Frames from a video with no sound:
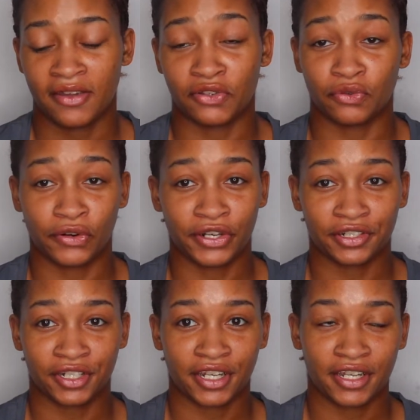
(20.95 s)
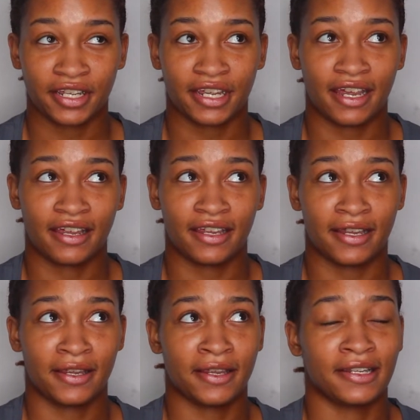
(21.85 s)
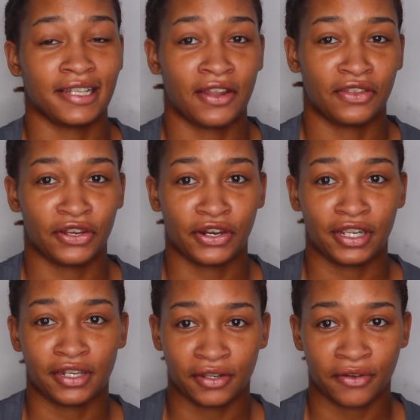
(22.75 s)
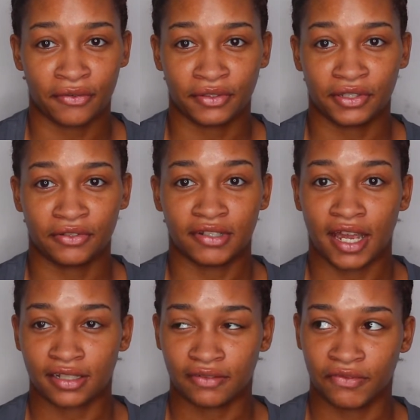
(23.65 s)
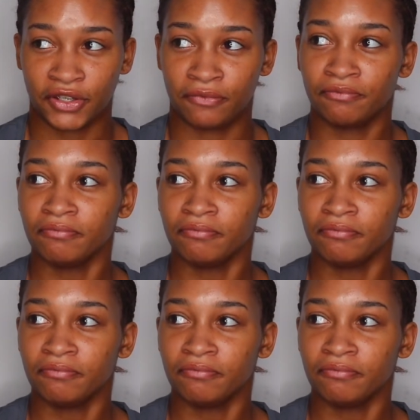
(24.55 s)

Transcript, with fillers: Georgia at 10.30 to go to Jacksonville.